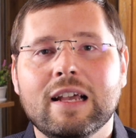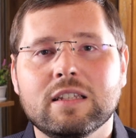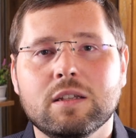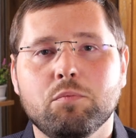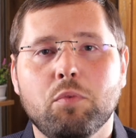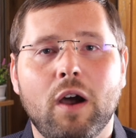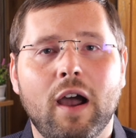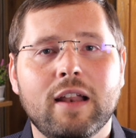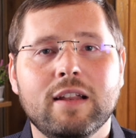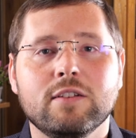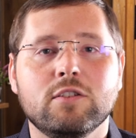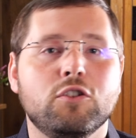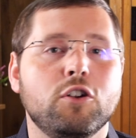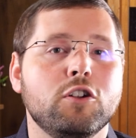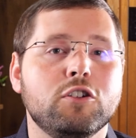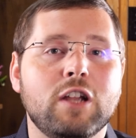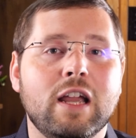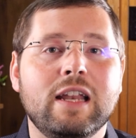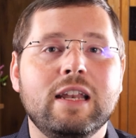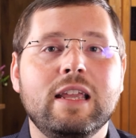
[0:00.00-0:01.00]
a bride, his
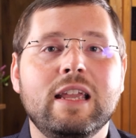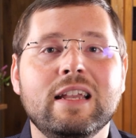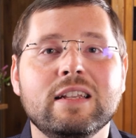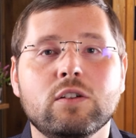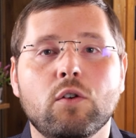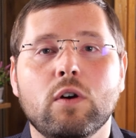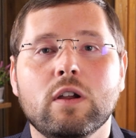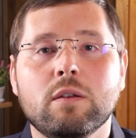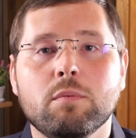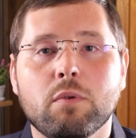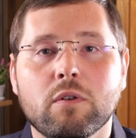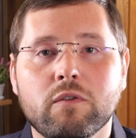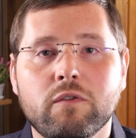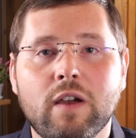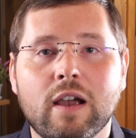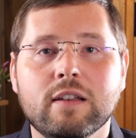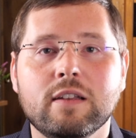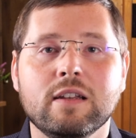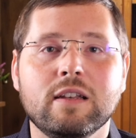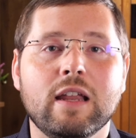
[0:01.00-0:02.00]
church, and he is going to
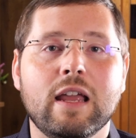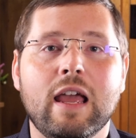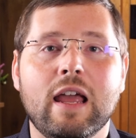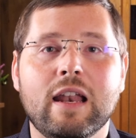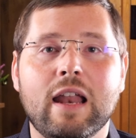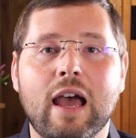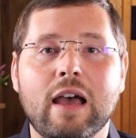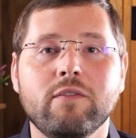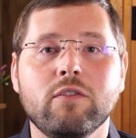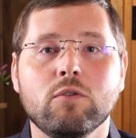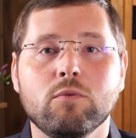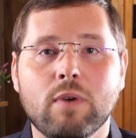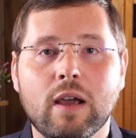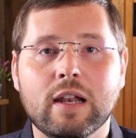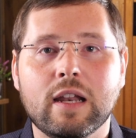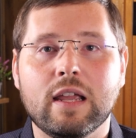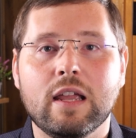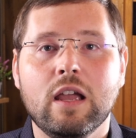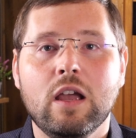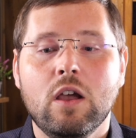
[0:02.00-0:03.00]
perfect it and have it
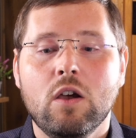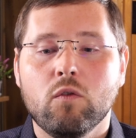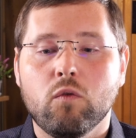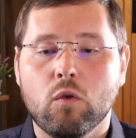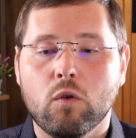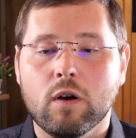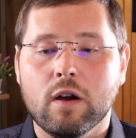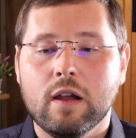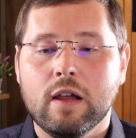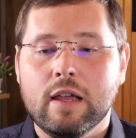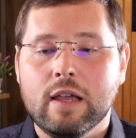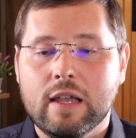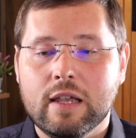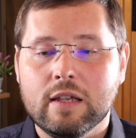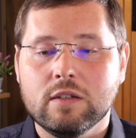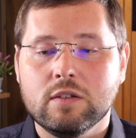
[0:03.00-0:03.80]
ready for his